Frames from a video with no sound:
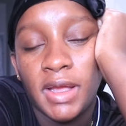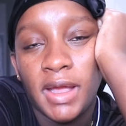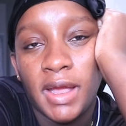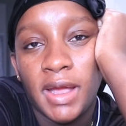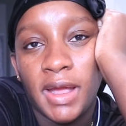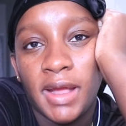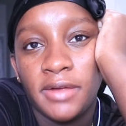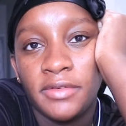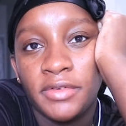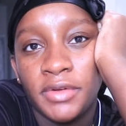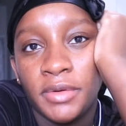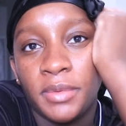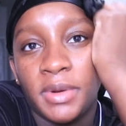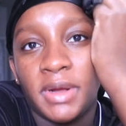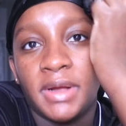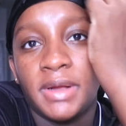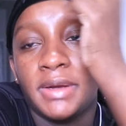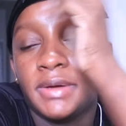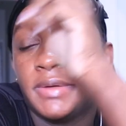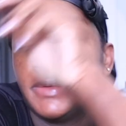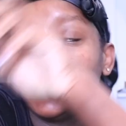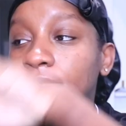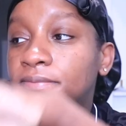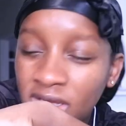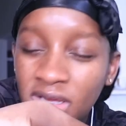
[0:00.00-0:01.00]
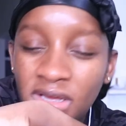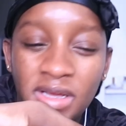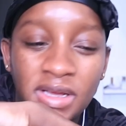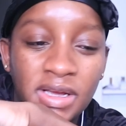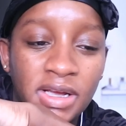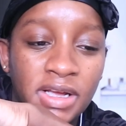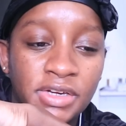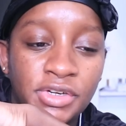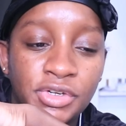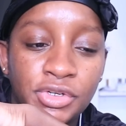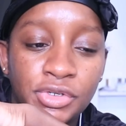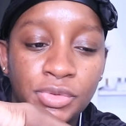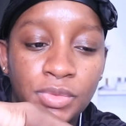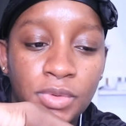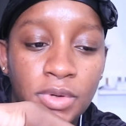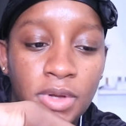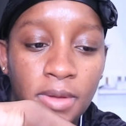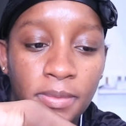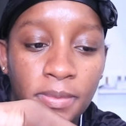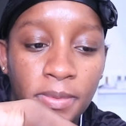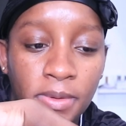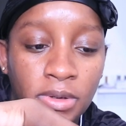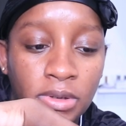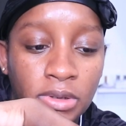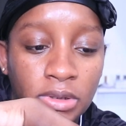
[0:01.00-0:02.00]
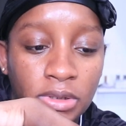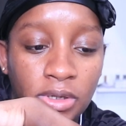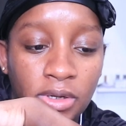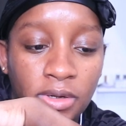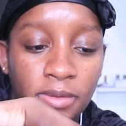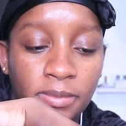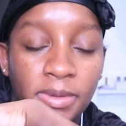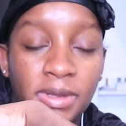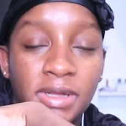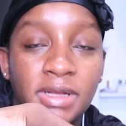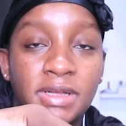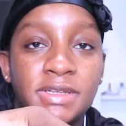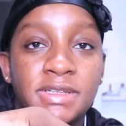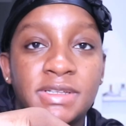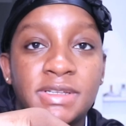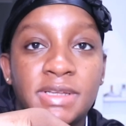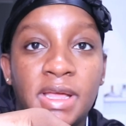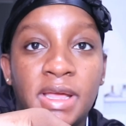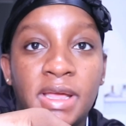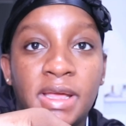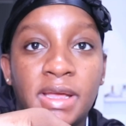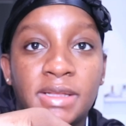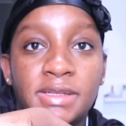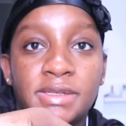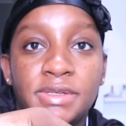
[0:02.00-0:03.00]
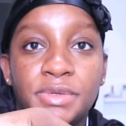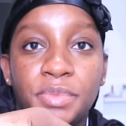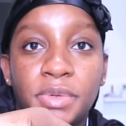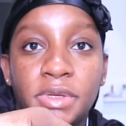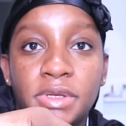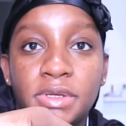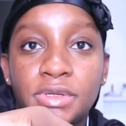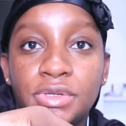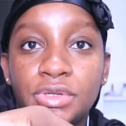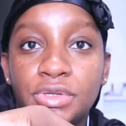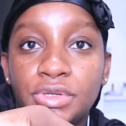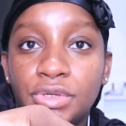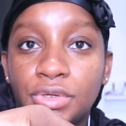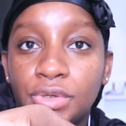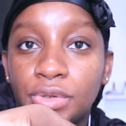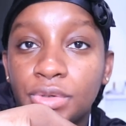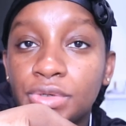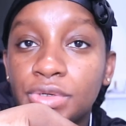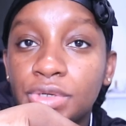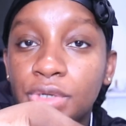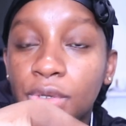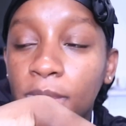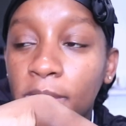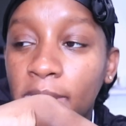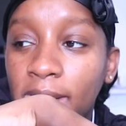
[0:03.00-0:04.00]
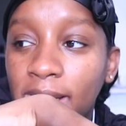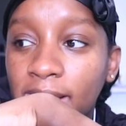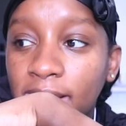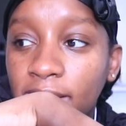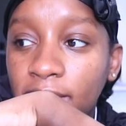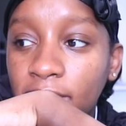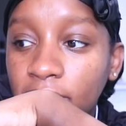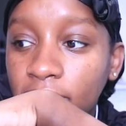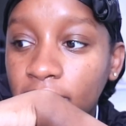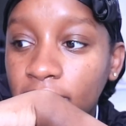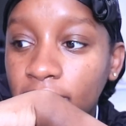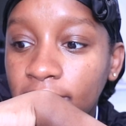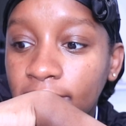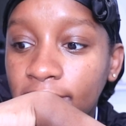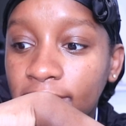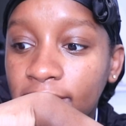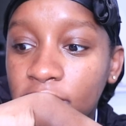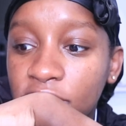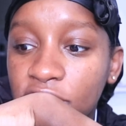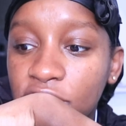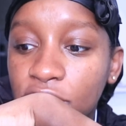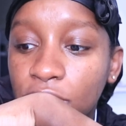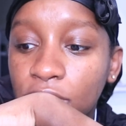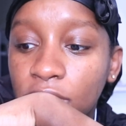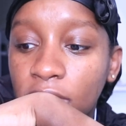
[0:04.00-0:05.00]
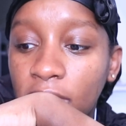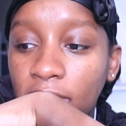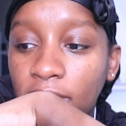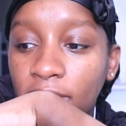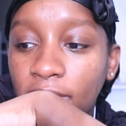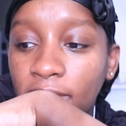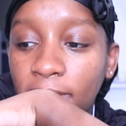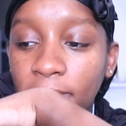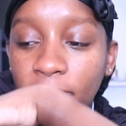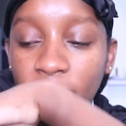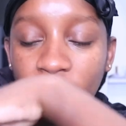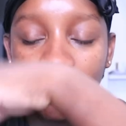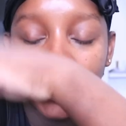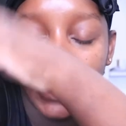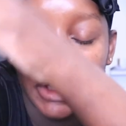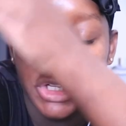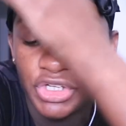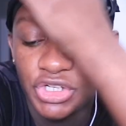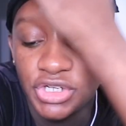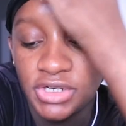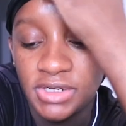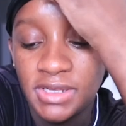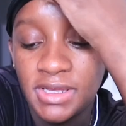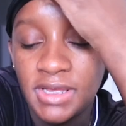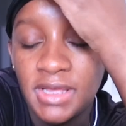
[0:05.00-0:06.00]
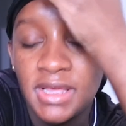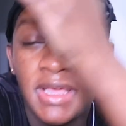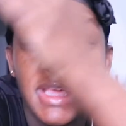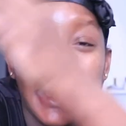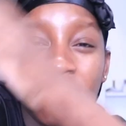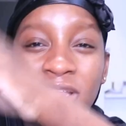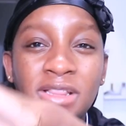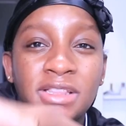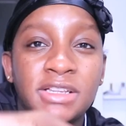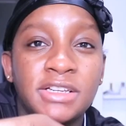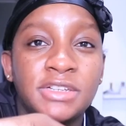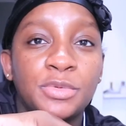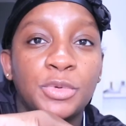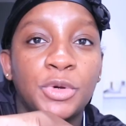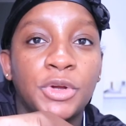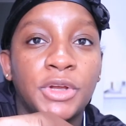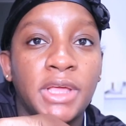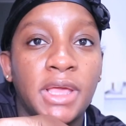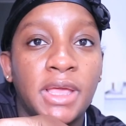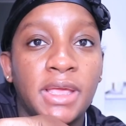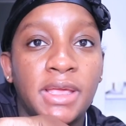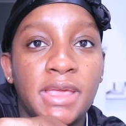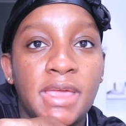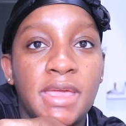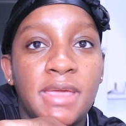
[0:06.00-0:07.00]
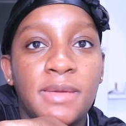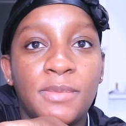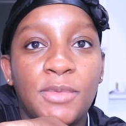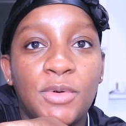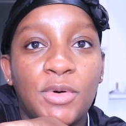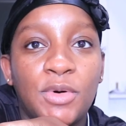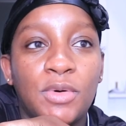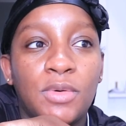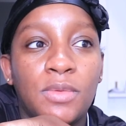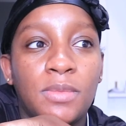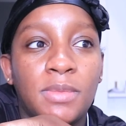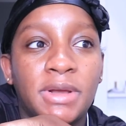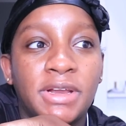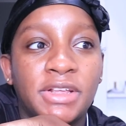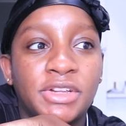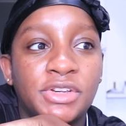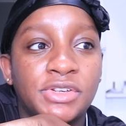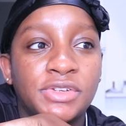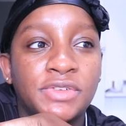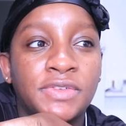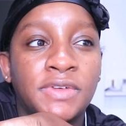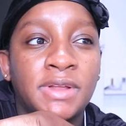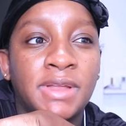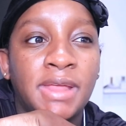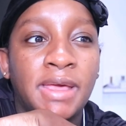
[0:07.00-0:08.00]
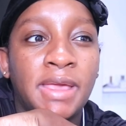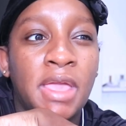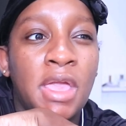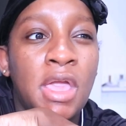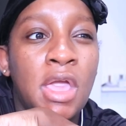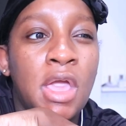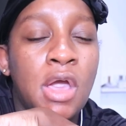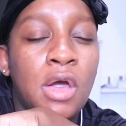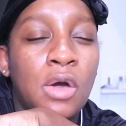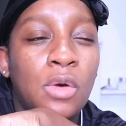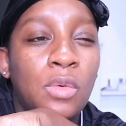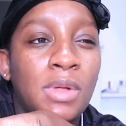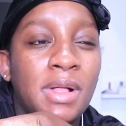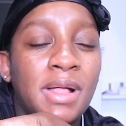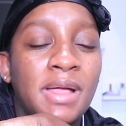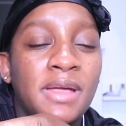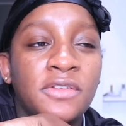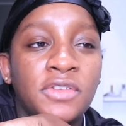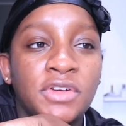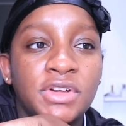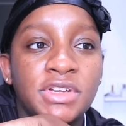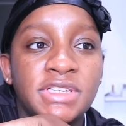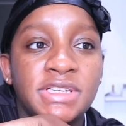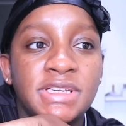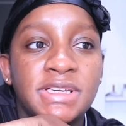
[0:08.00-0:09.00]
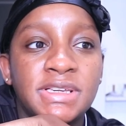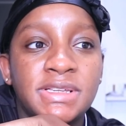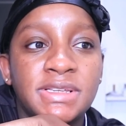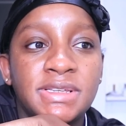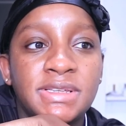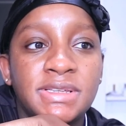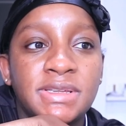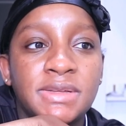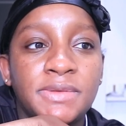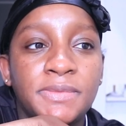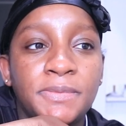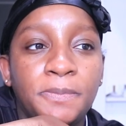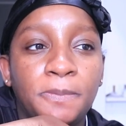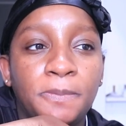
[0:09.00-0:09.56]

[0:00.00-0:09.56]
Hi everyone. I just woke up earlier because I had to pee so, so bad. And so now I'm in the kitchen. This morning I came home and I just felt like, well, ever since